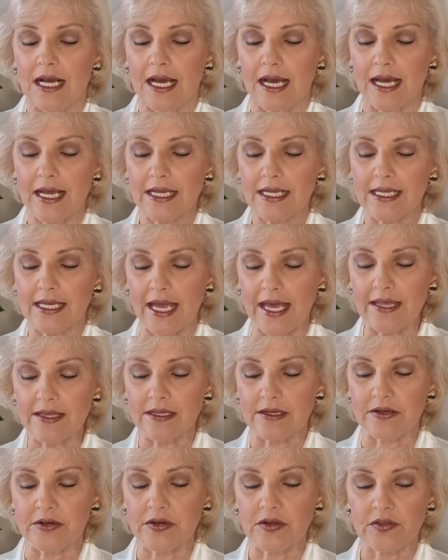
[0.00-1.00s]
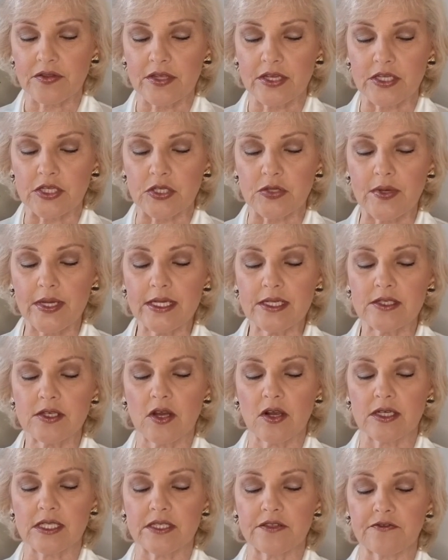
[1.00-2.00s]
I gather that you and
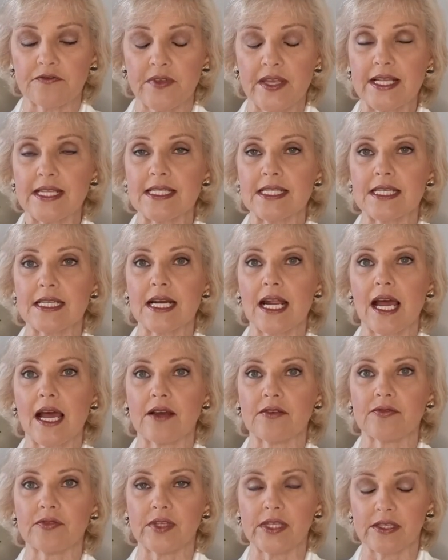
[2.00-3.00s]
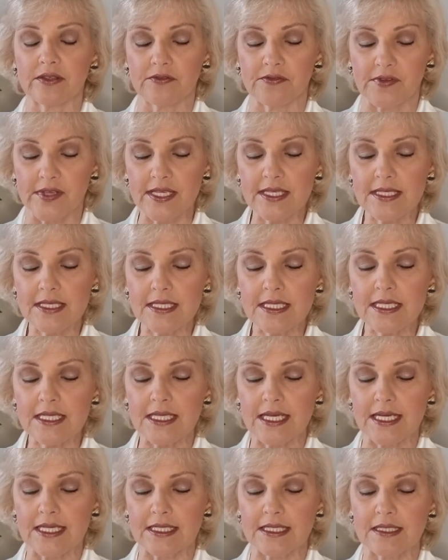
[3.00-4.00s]
Dr. Venter have
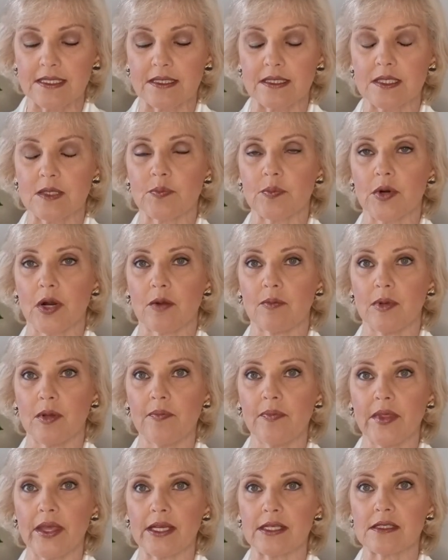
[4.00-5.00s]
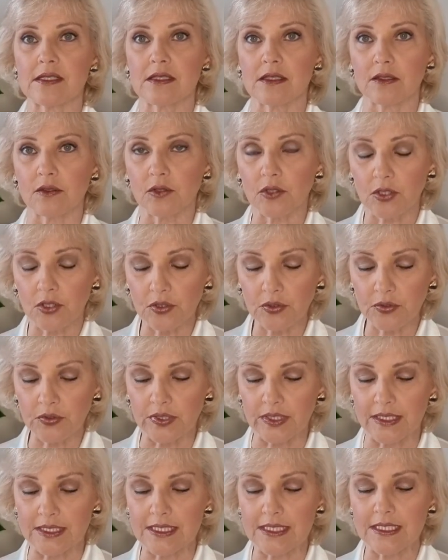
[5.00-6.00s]
investigated this problem and
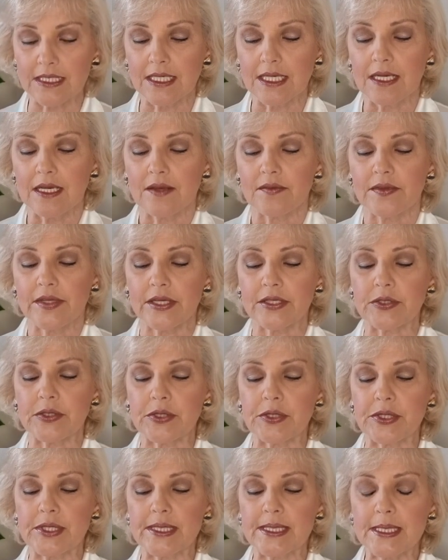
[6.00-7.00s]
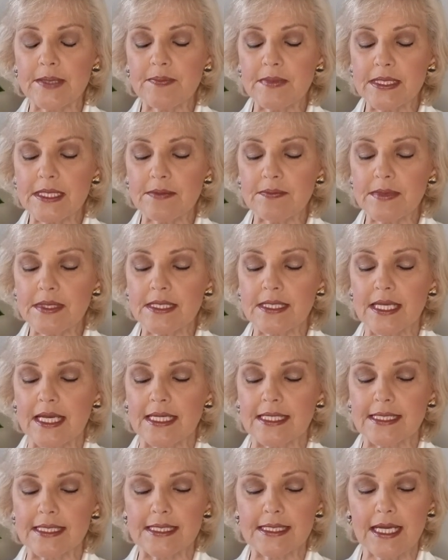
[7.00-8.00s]
concluded that her symptoms
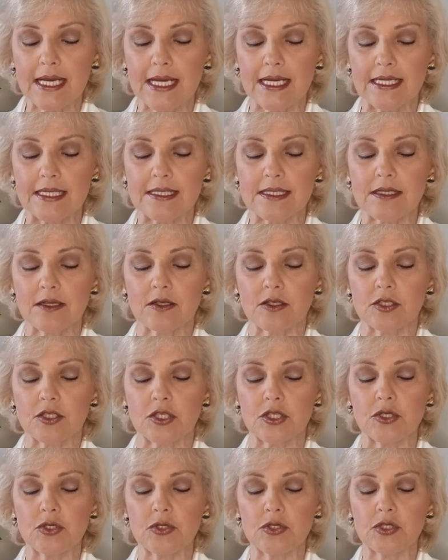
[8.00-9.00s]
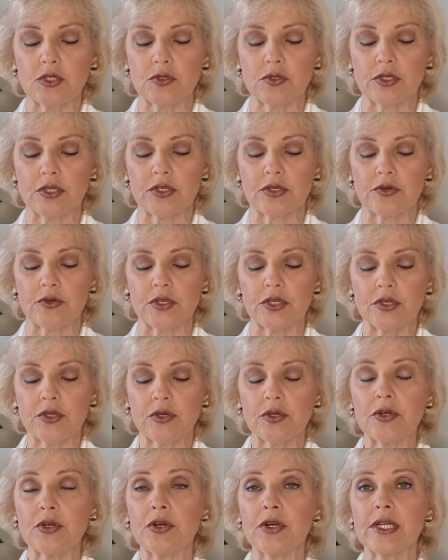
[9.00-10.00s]
and signs are due to a
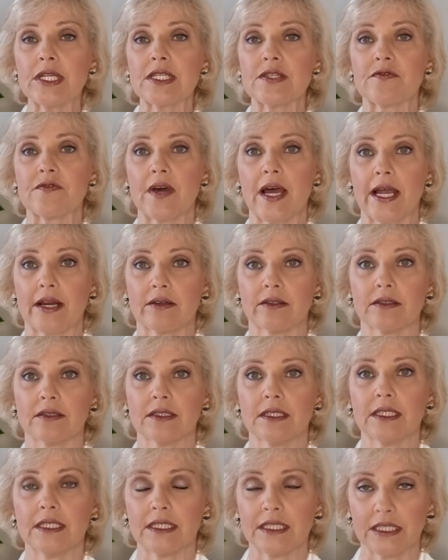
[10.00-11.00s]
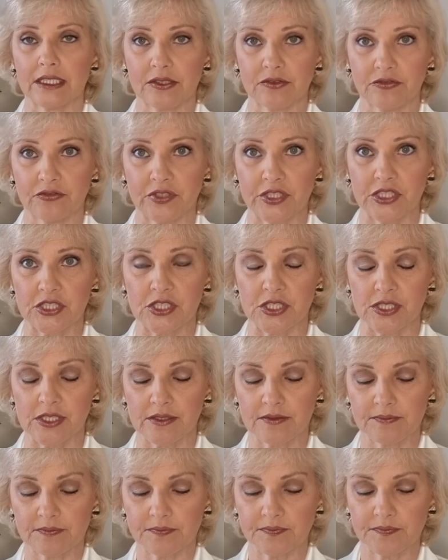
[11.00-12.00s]
recurrent viral infection.